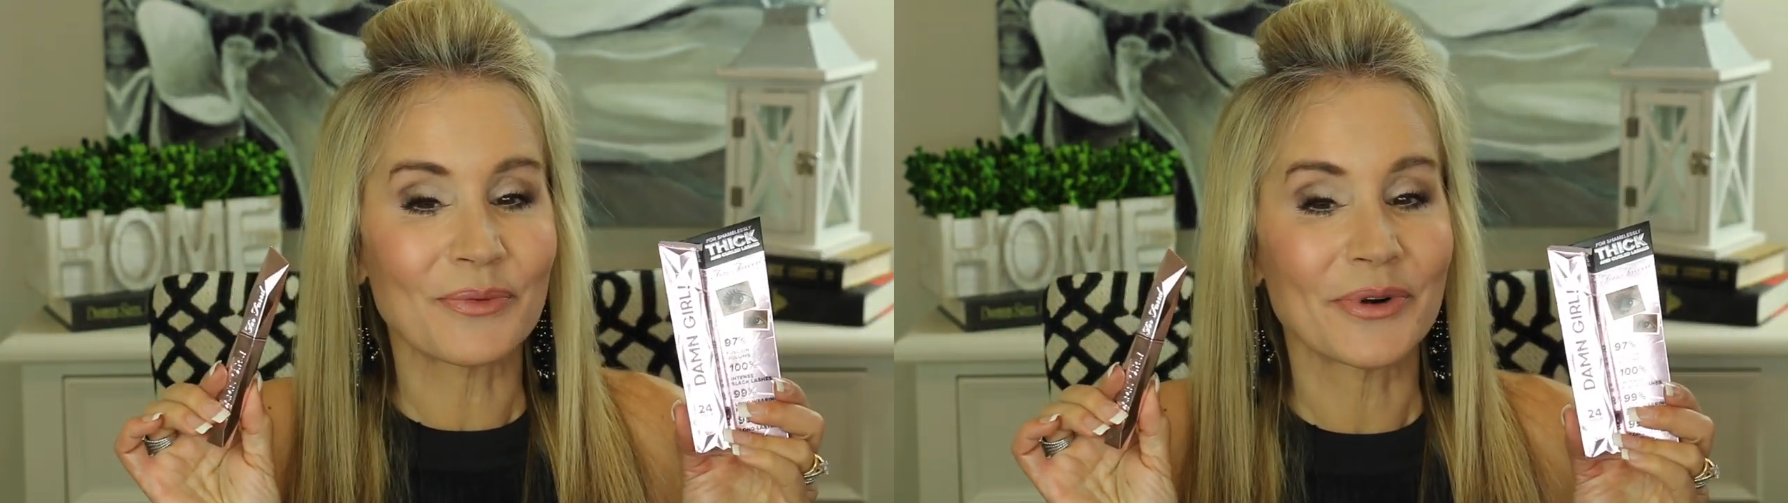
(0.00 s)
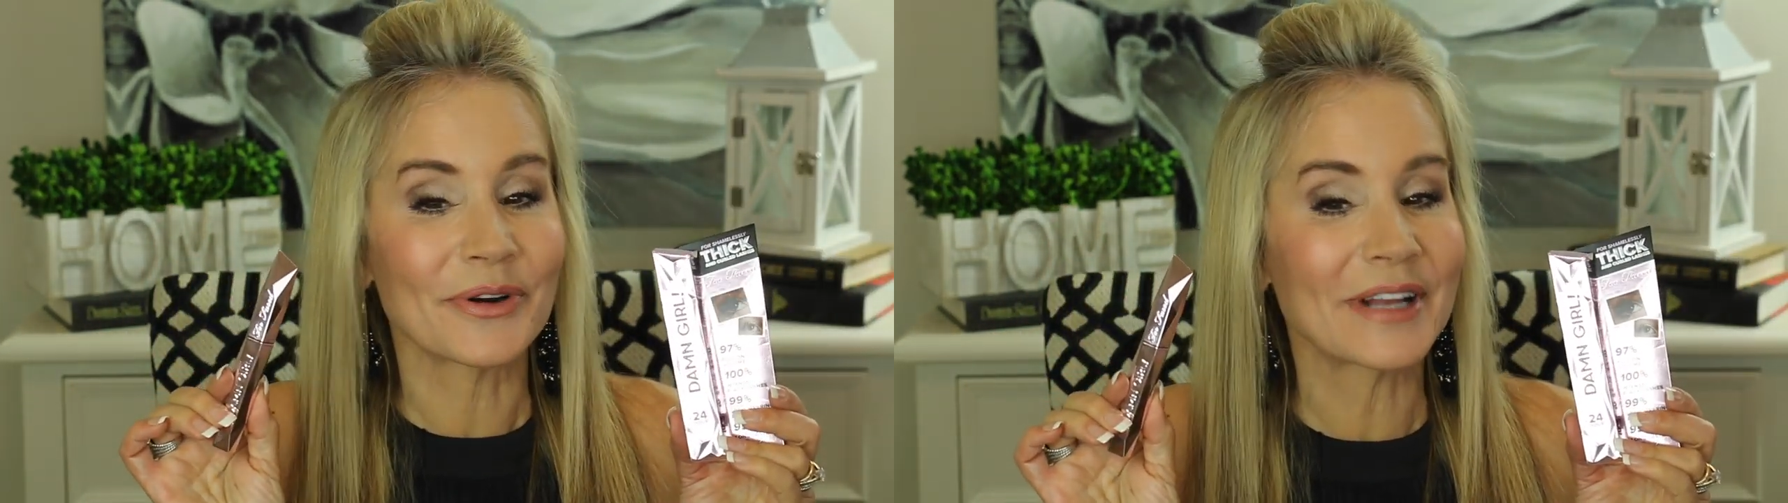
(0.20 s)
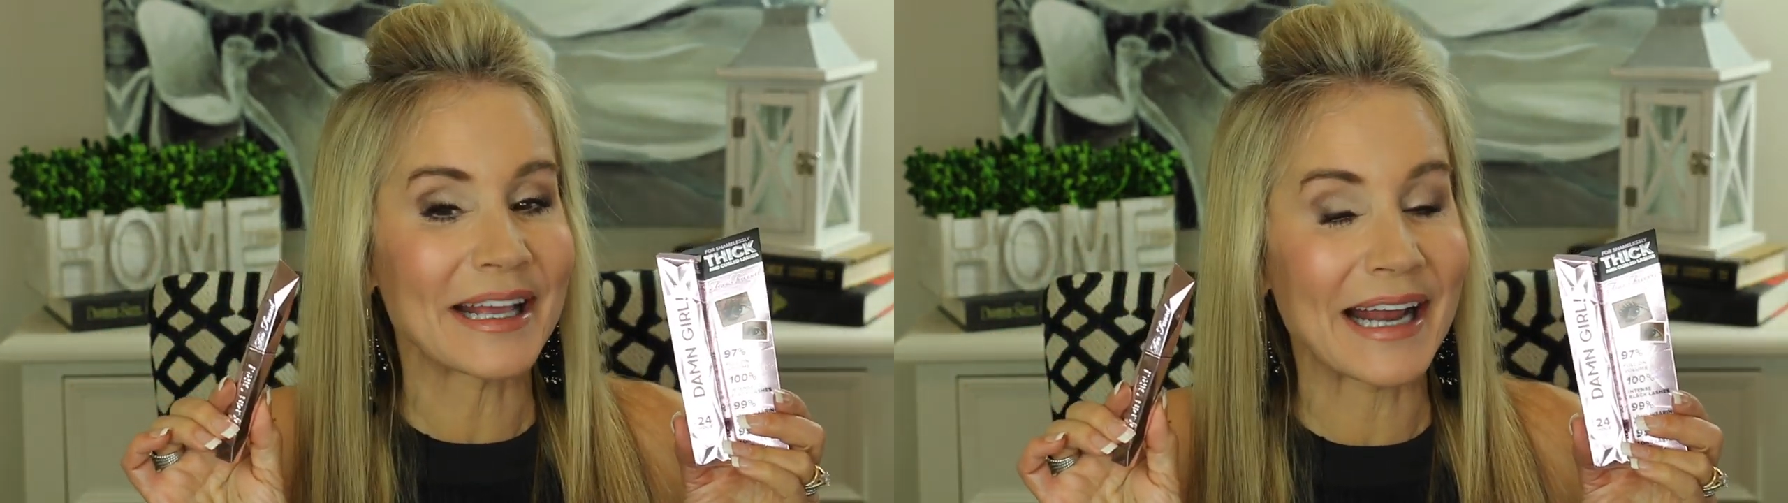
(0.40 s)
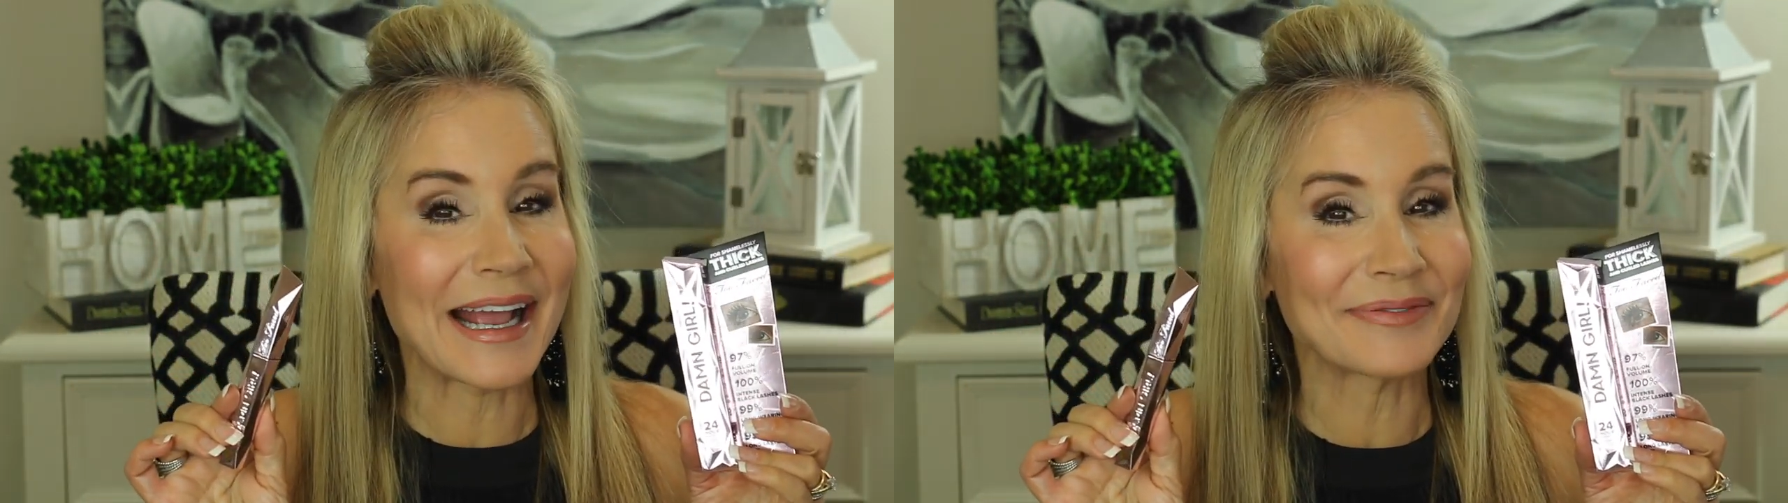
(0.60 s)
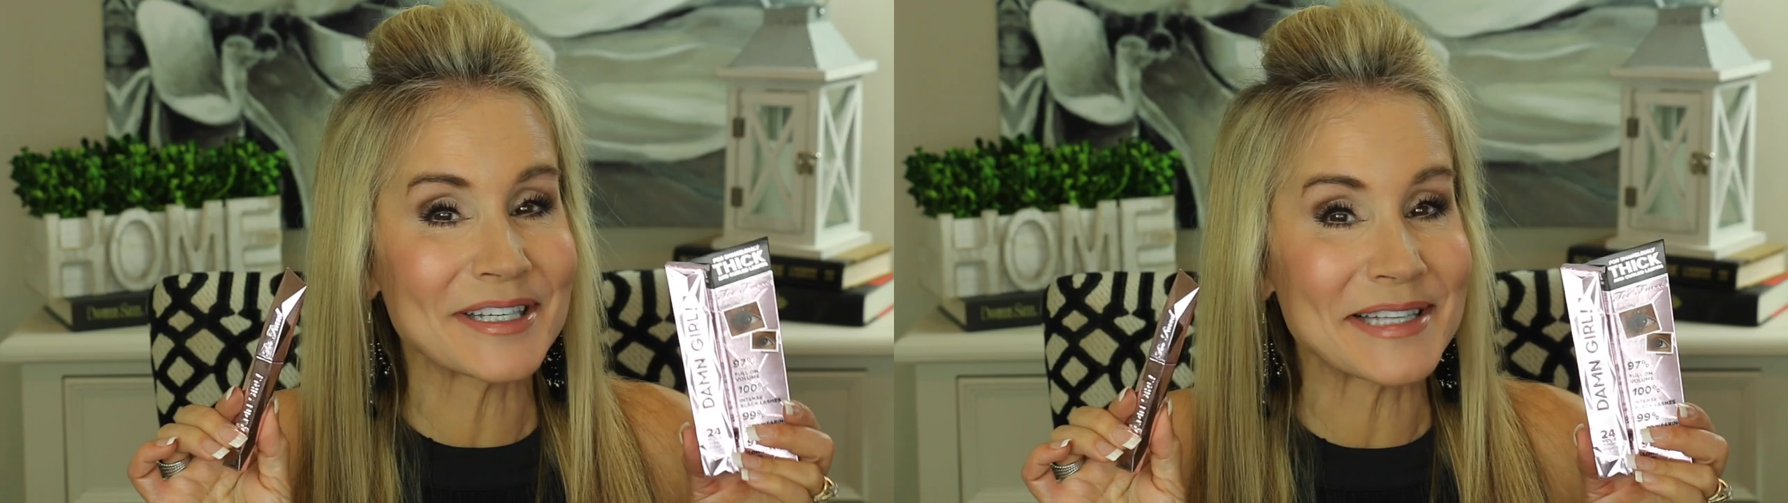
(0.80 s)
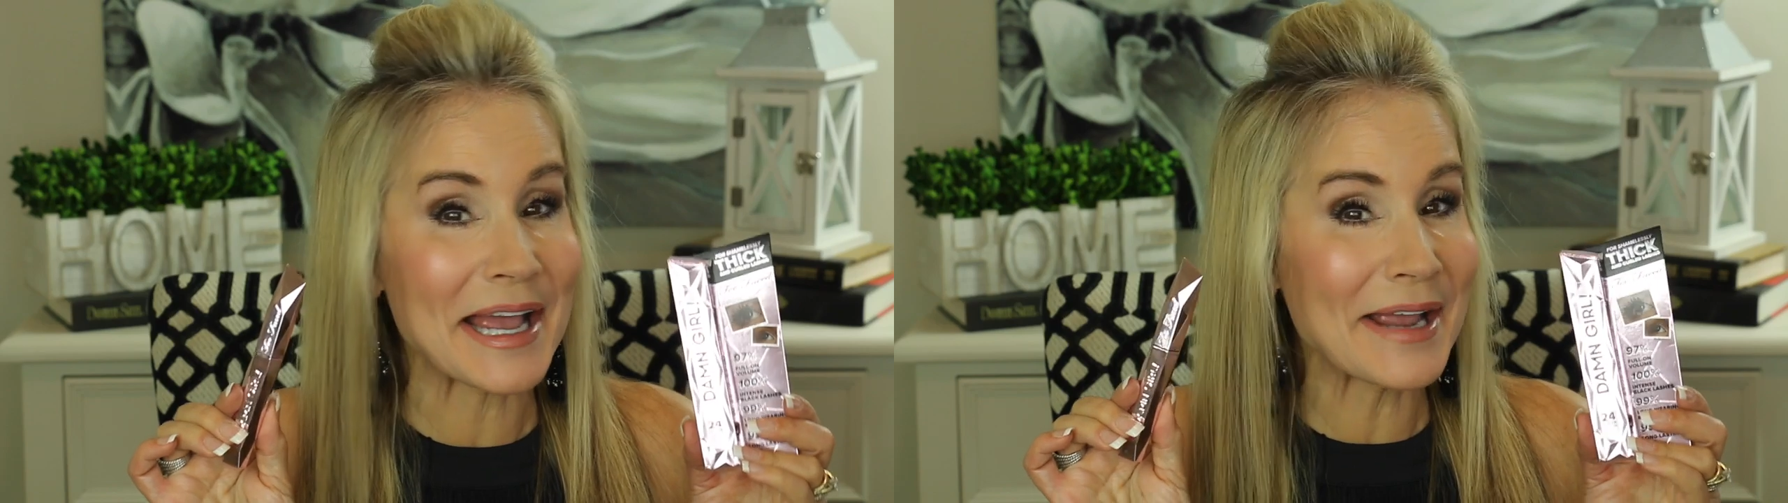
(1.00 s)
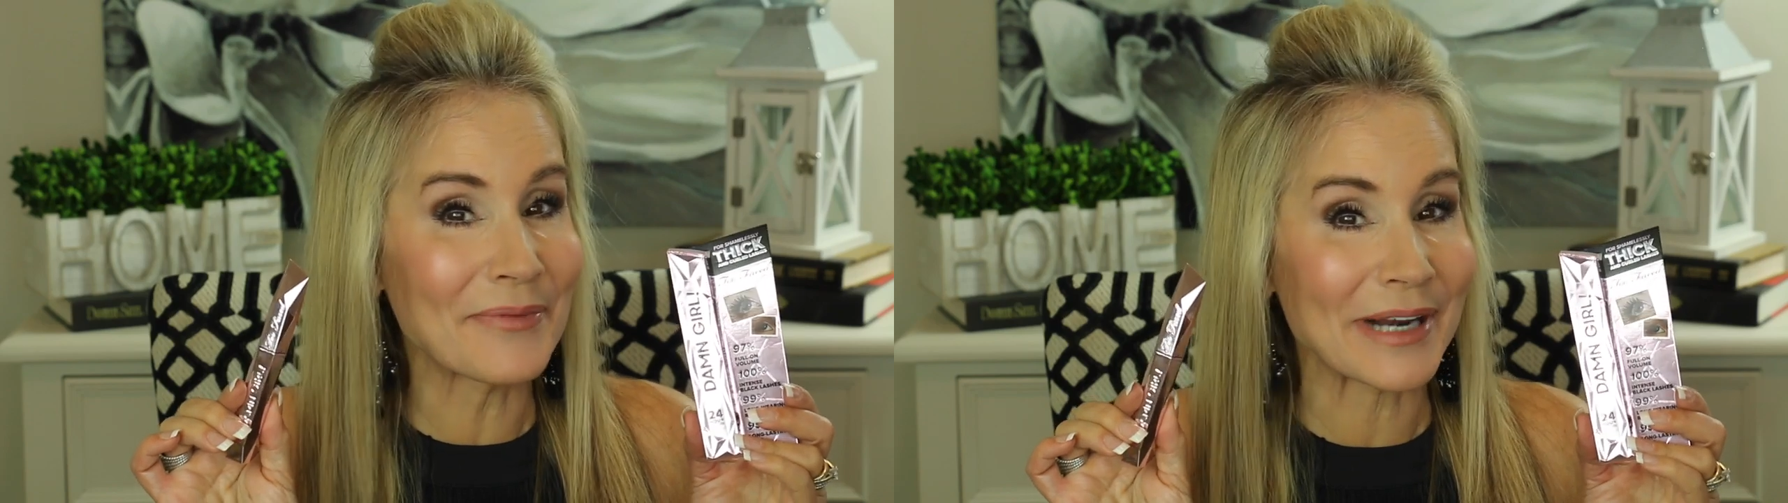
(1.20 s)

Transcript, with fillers: a word, and I have to say,